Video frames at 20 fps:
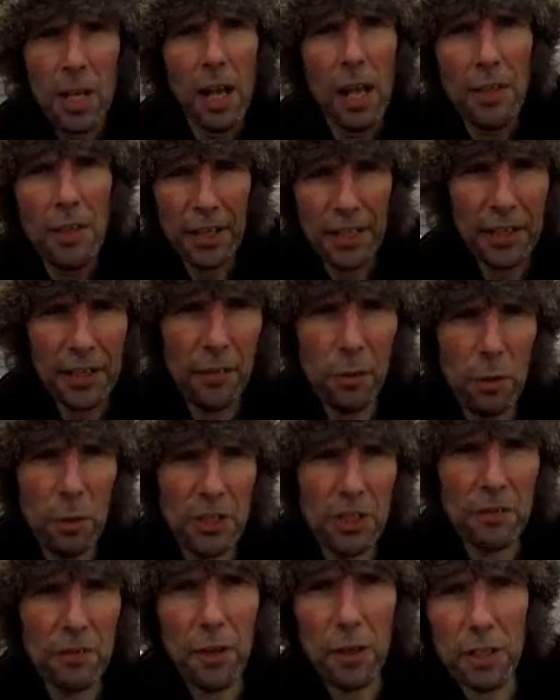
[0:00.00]
thank you for
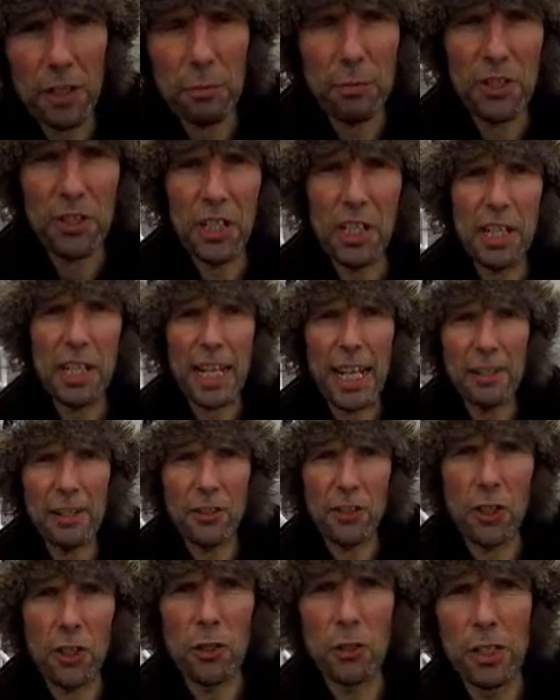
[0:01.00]
watching folks, and we'll see you again
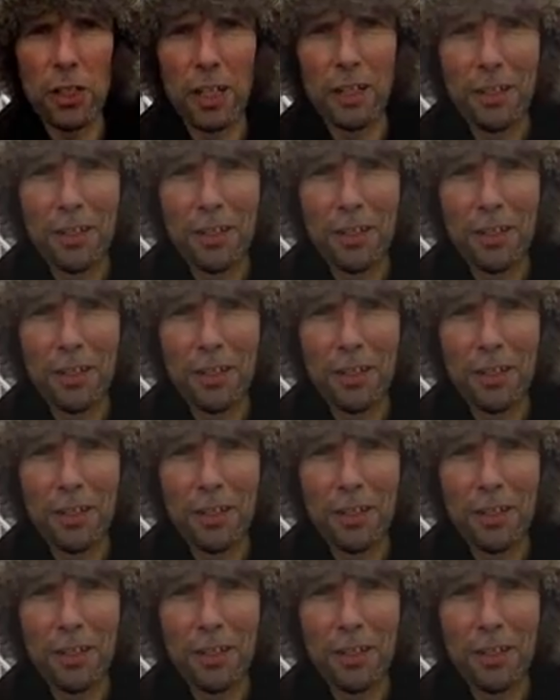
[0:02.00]
soon.